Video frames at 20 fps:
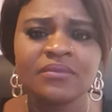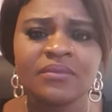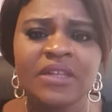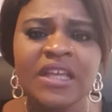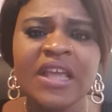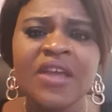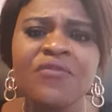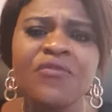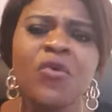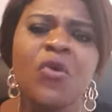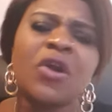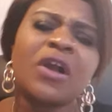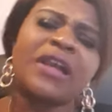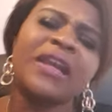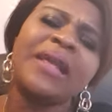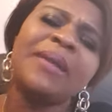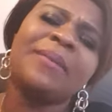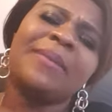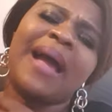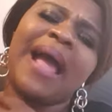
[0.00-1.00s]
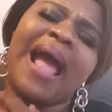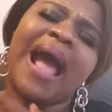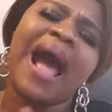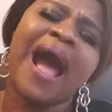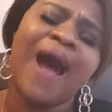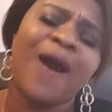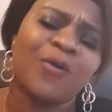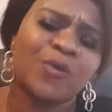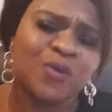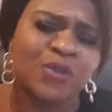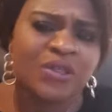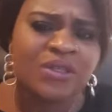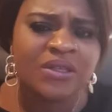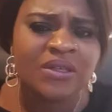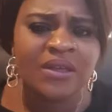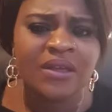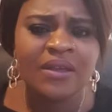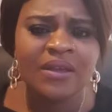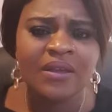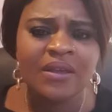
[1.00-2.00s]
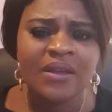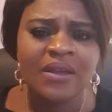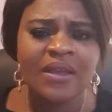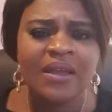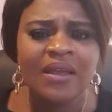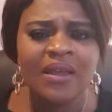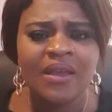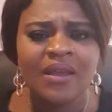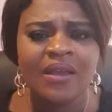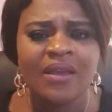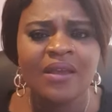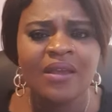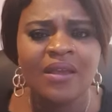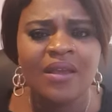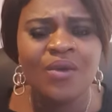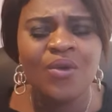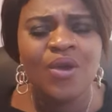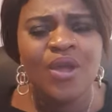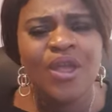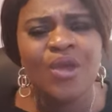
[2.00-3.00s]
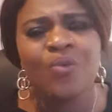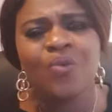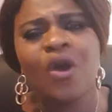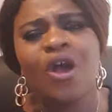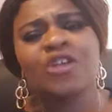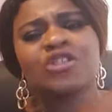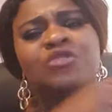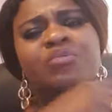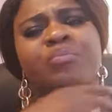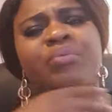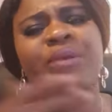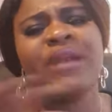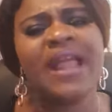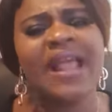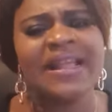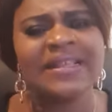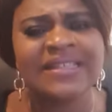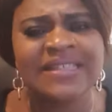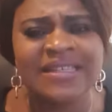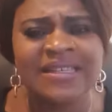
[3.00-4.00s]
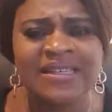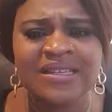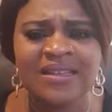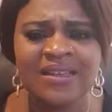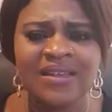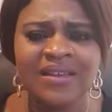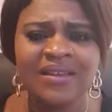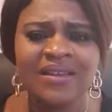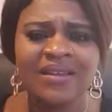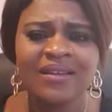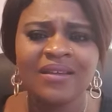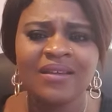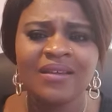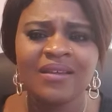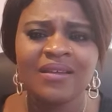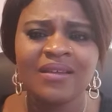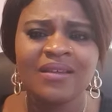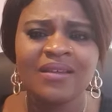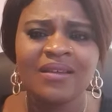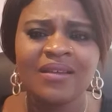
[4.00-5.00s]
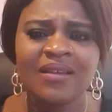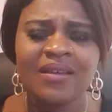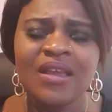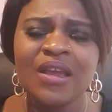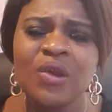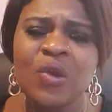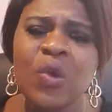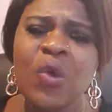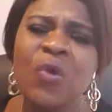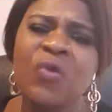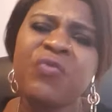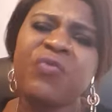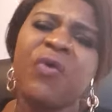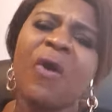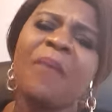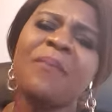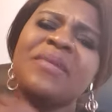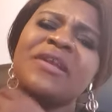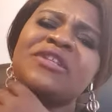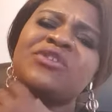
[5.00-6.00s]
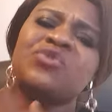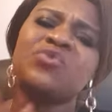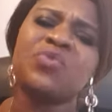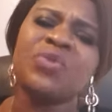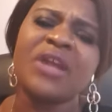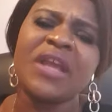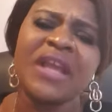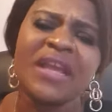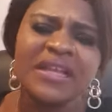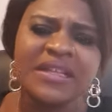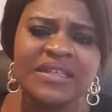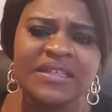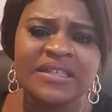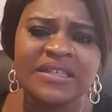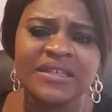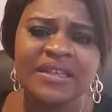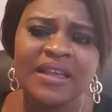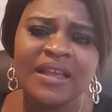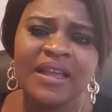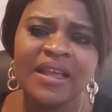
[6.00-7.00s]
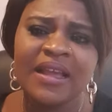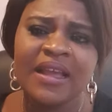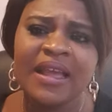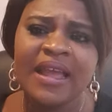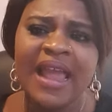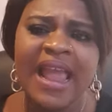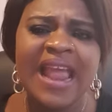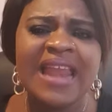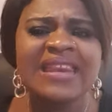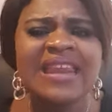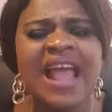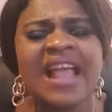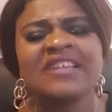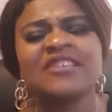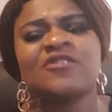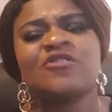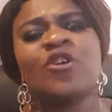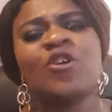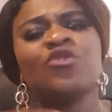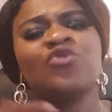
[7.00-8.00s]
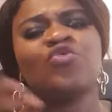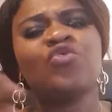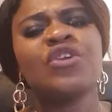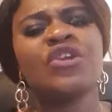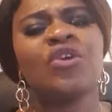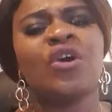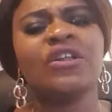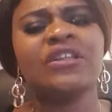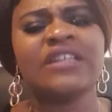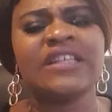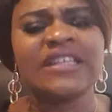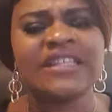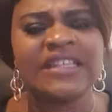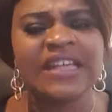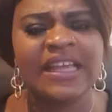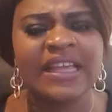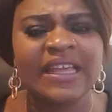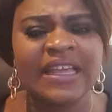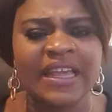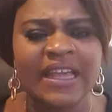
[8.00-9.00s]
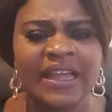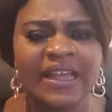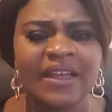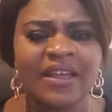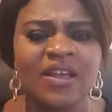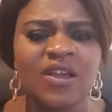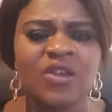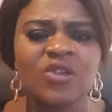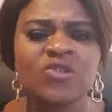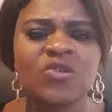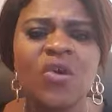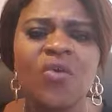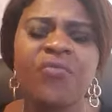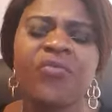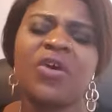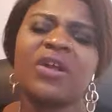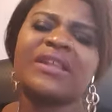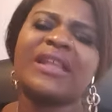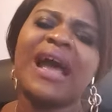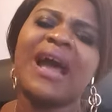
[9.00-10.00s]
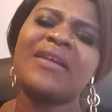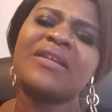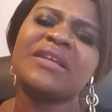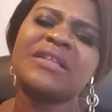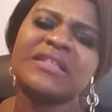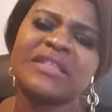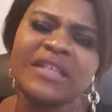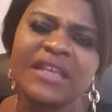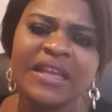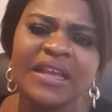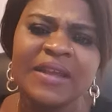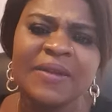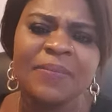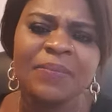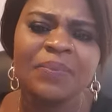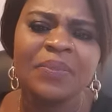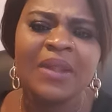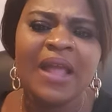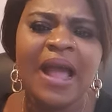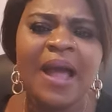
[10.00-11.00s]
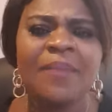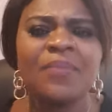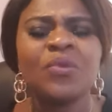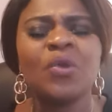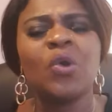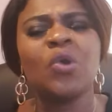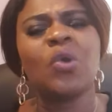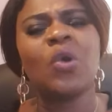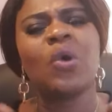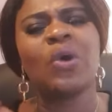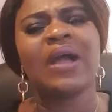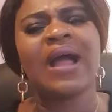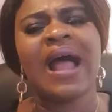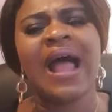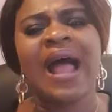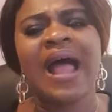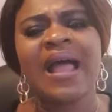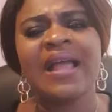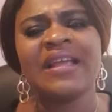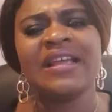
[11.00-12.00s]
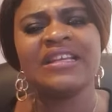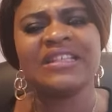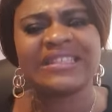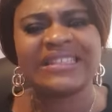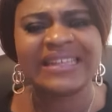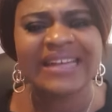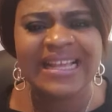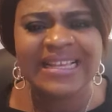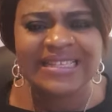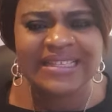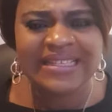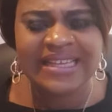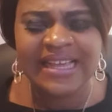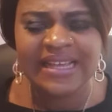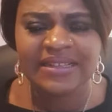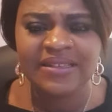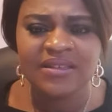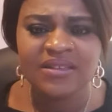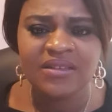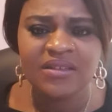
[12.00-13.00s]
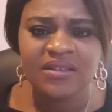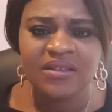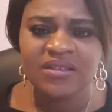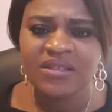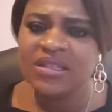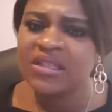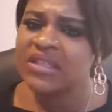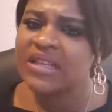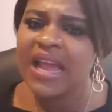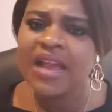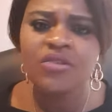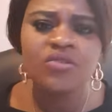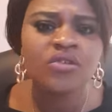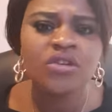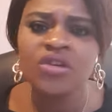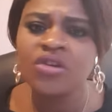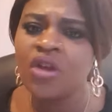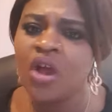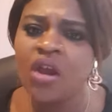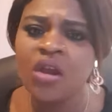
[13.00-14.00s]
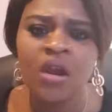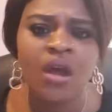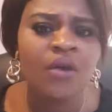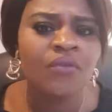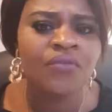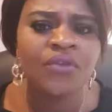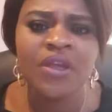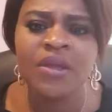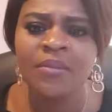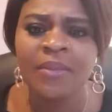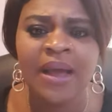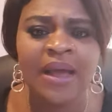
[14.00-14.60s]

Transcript: He even clean my house. He wash plates. He cook for me to eat. And now he's not doing all this again. So for that reason, I'm no longer interested. Sister, you did not love him